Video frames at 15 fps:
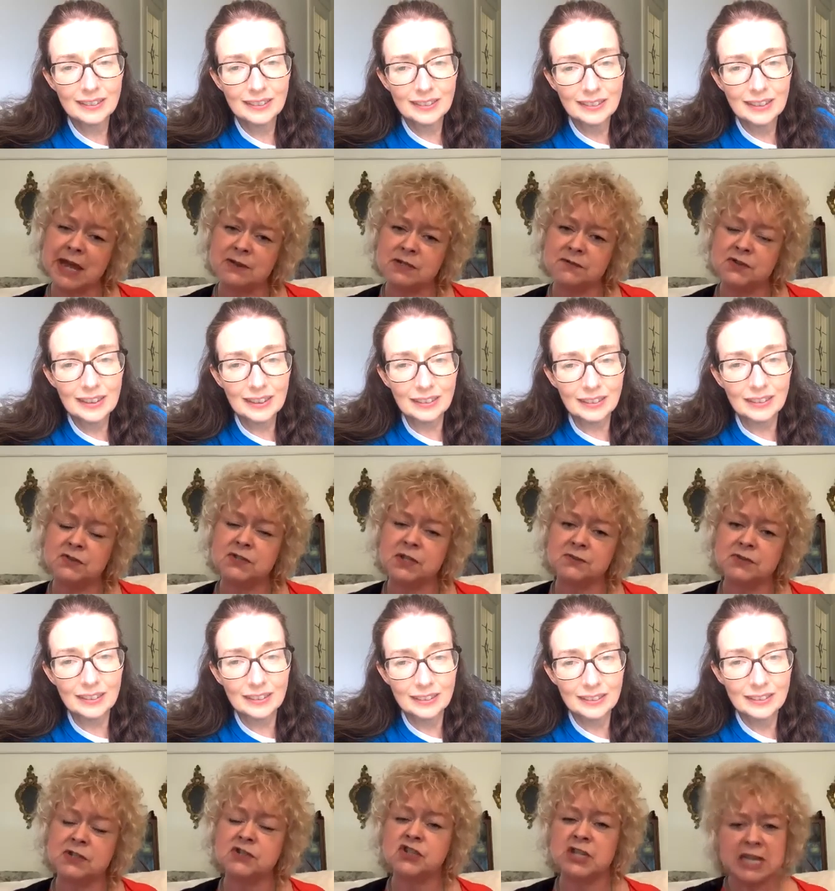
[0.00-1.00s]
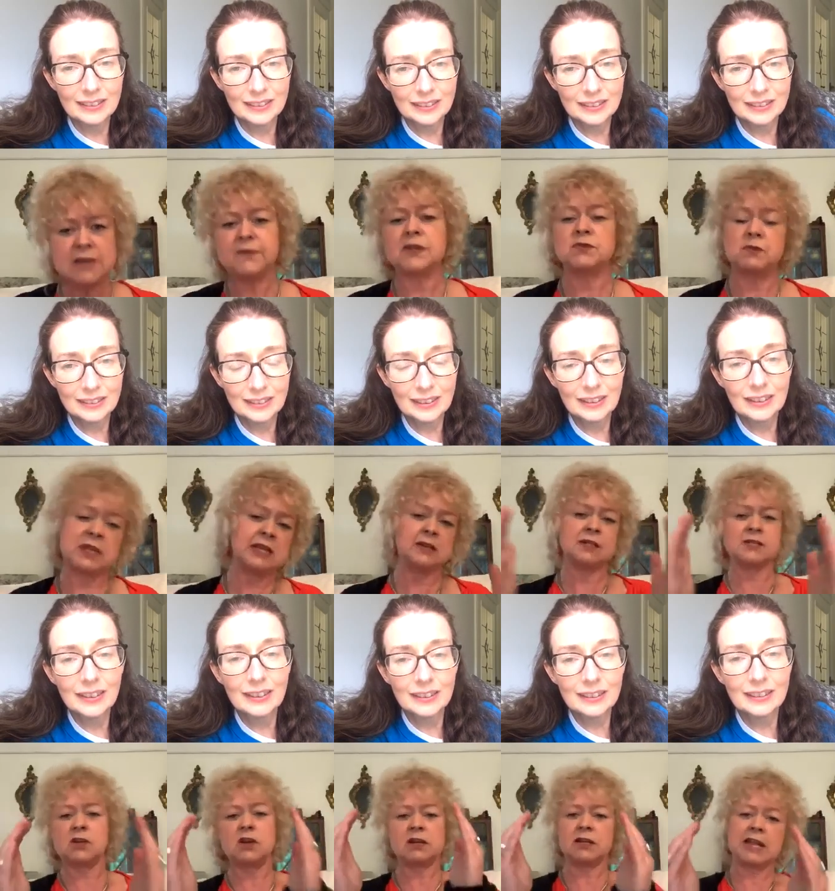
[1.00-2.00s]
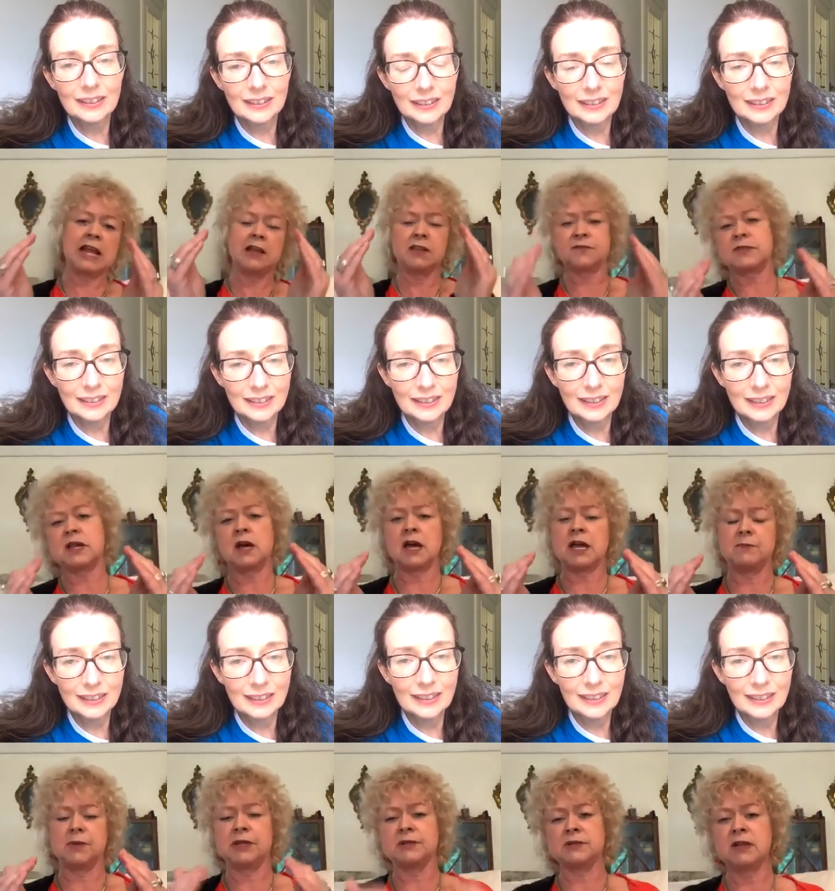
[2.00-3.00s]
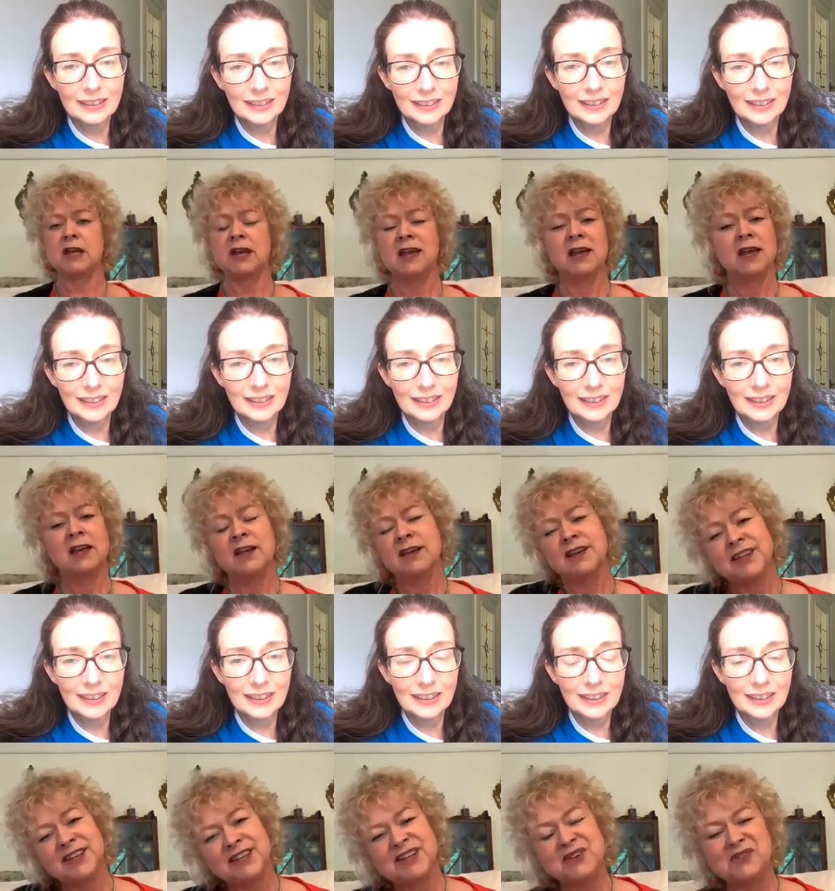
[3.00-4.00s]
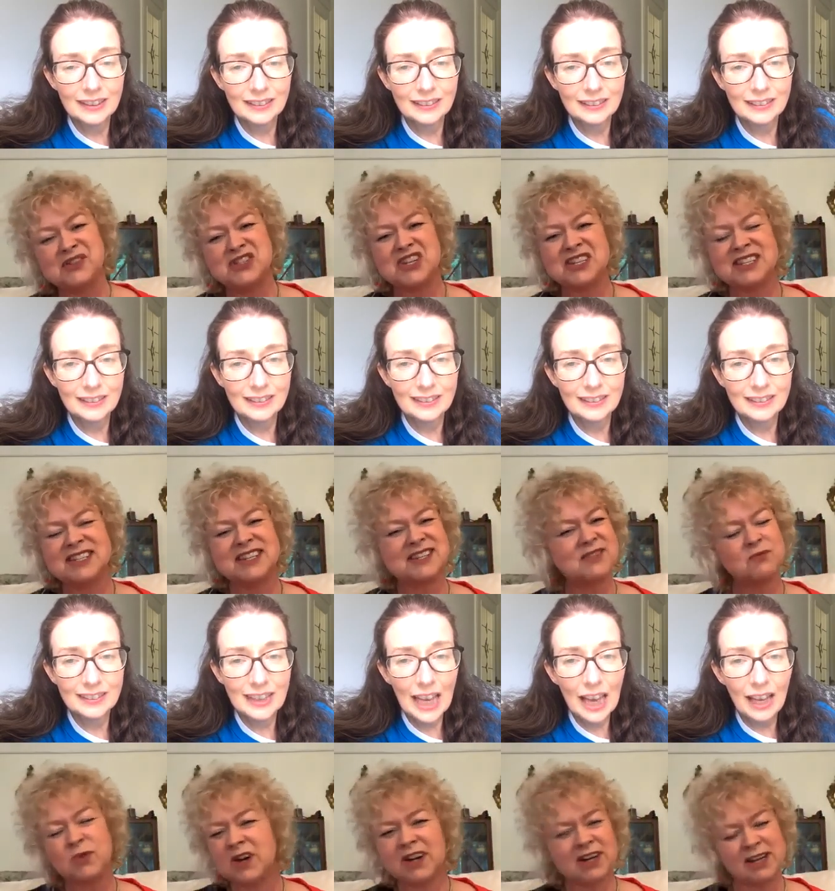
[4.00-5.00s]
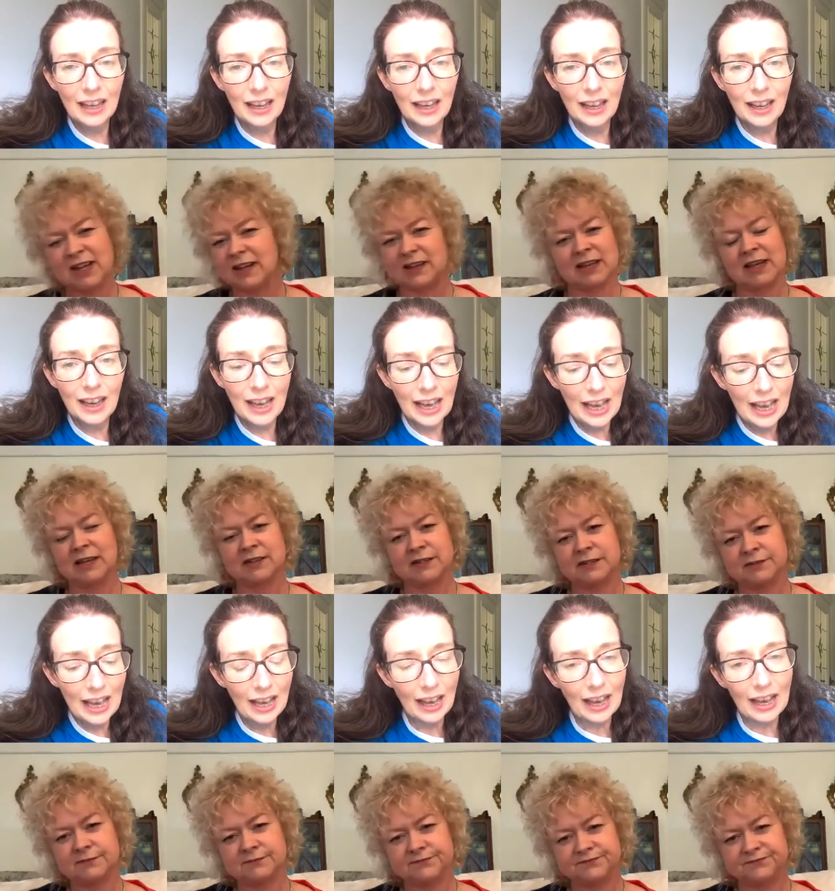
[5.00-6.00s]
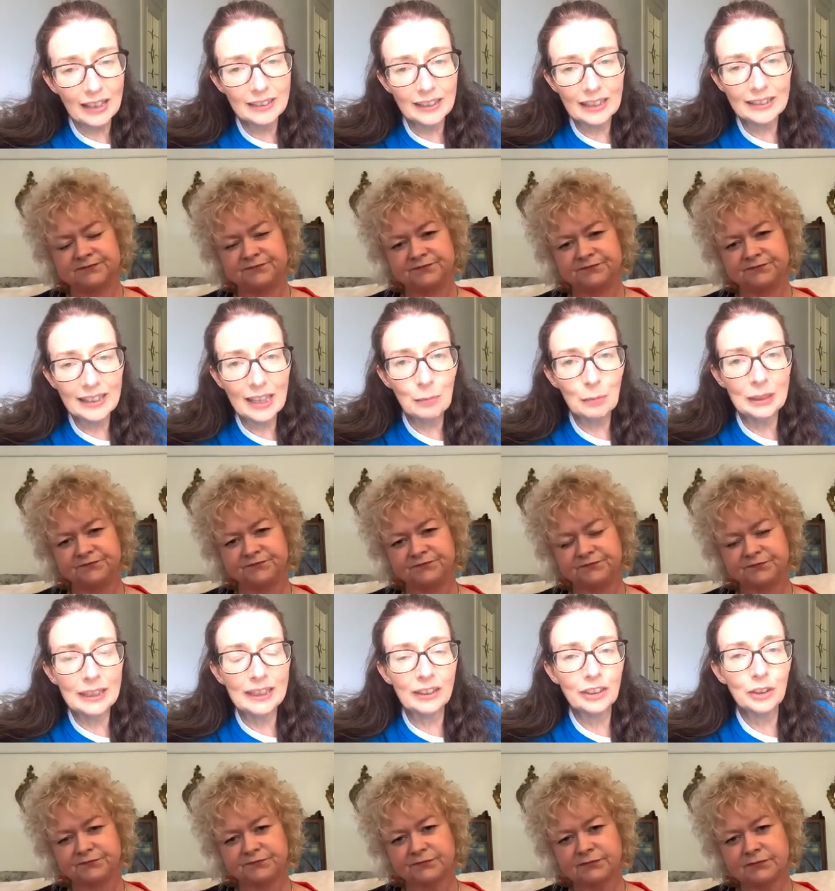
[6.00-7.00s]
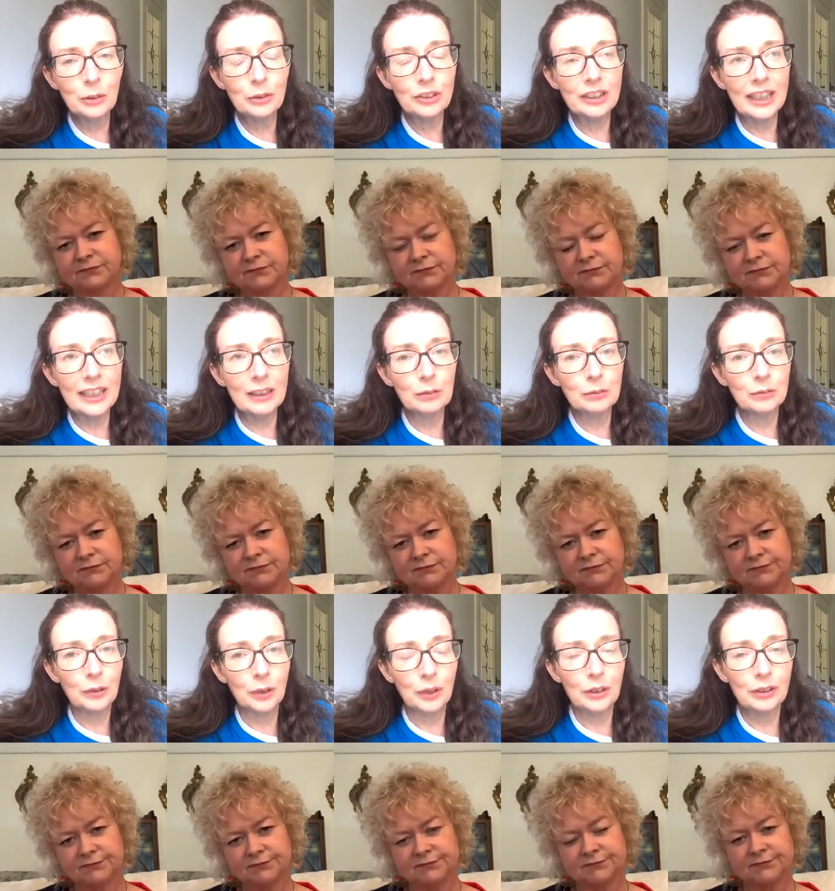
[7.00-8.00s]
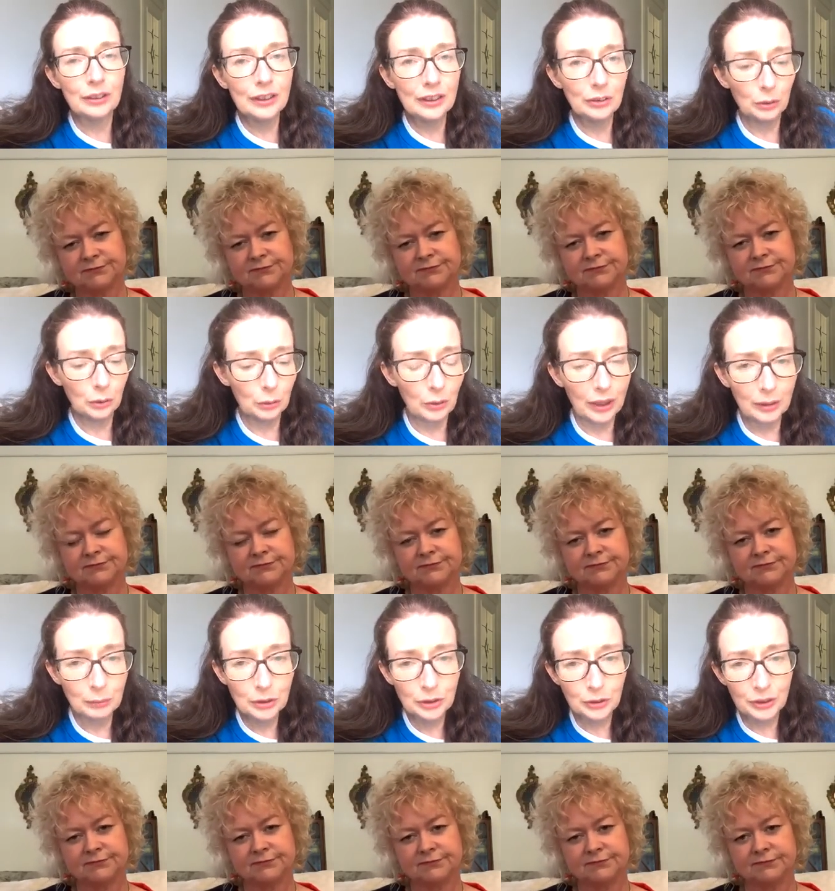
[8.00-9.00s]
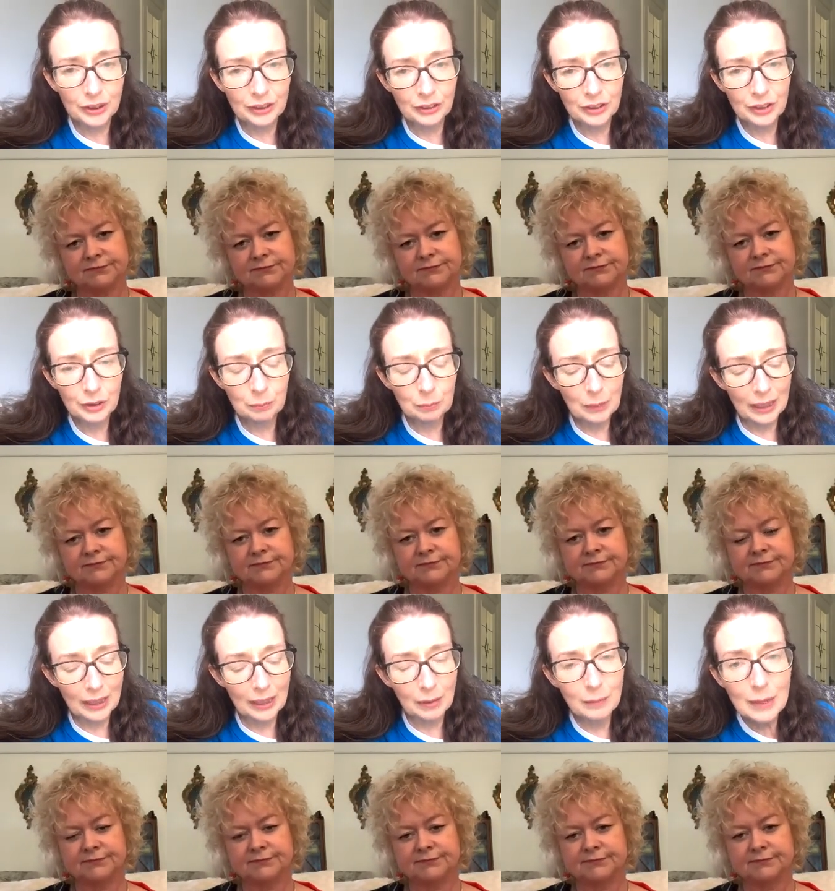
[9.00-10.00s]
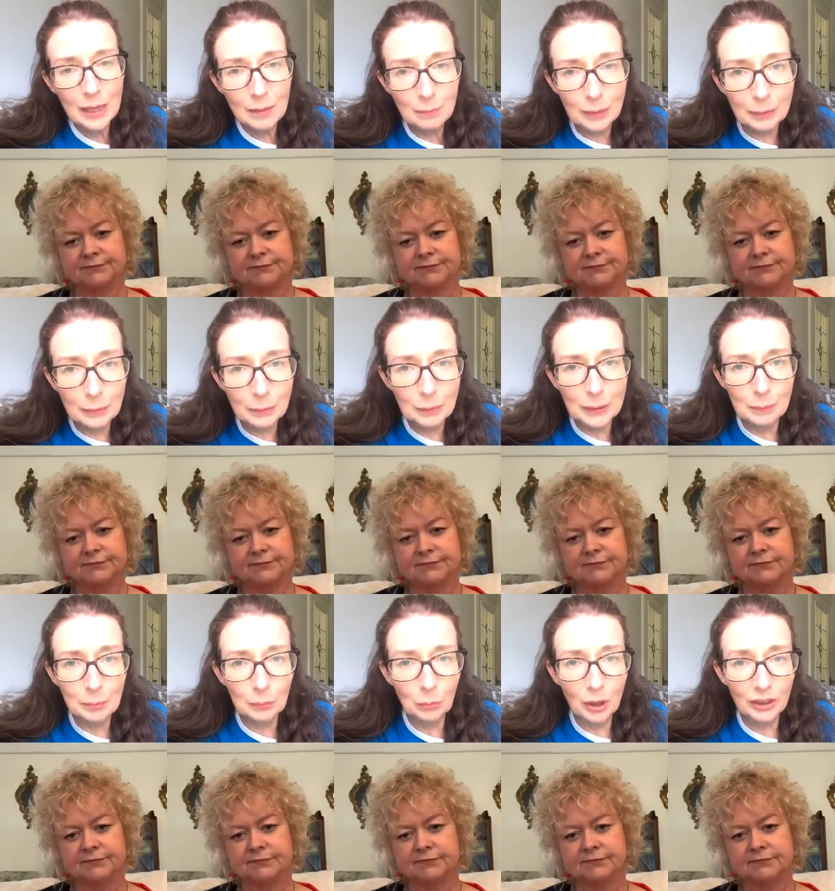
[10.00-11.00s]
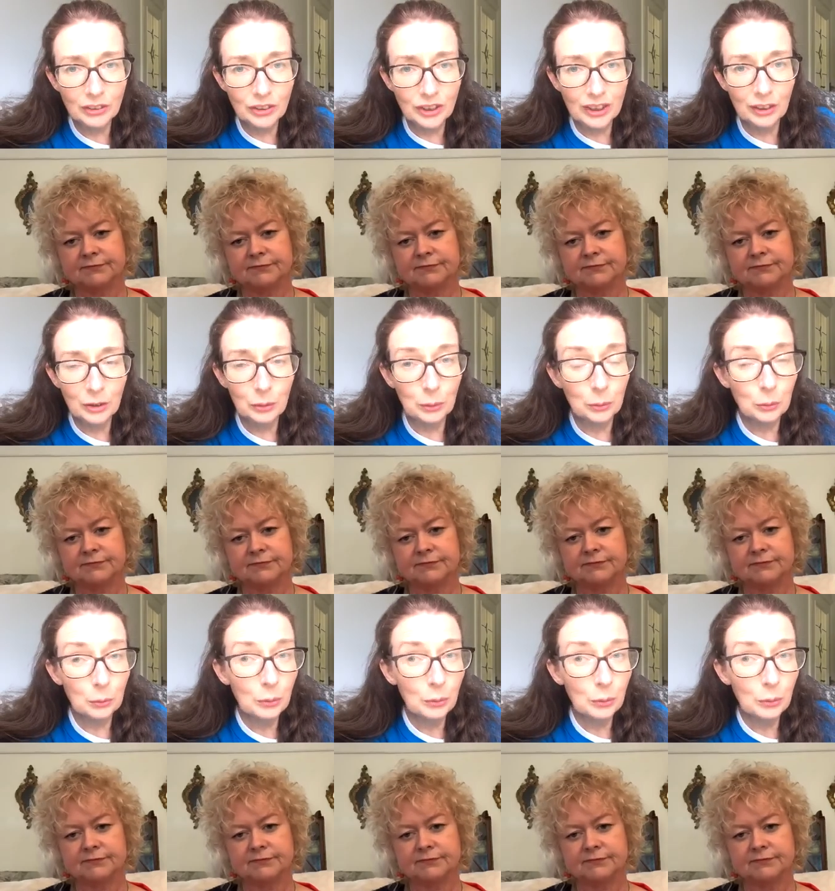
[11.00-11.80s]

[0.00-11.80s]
Speaker 1: if you don't achieve it within a certain length of time. And, you know, it just doesn't work like that.
Speaker 2: And, and Emily, are you saying for, I'm sure there's uh, maybe people watching who,